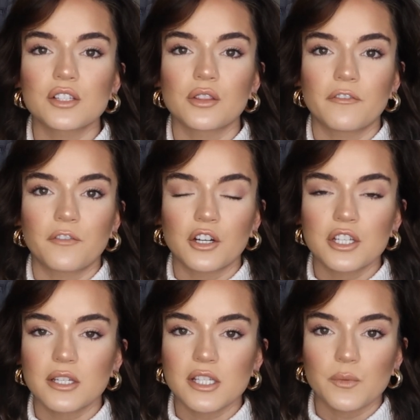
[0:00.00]
So the
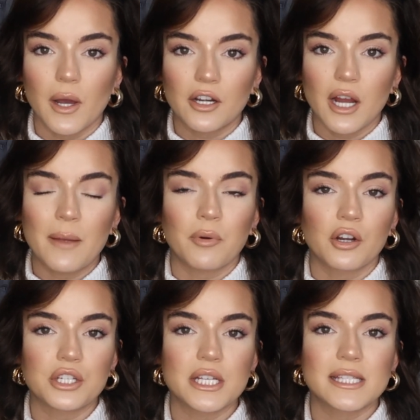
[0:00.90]
first sweater I
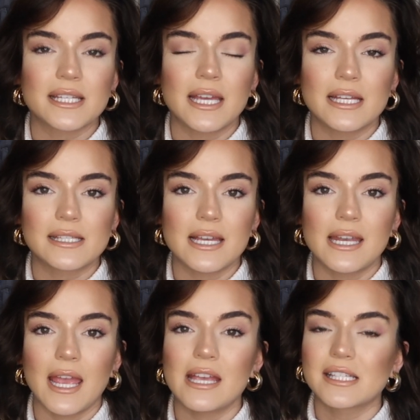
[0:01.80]
purchased is in
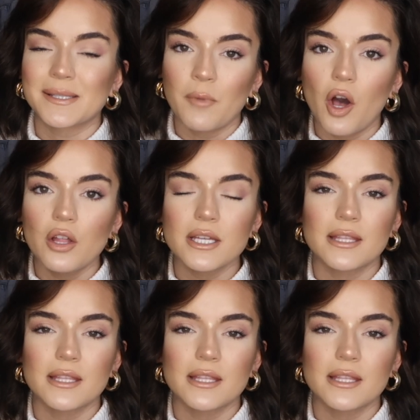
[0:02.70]
a small,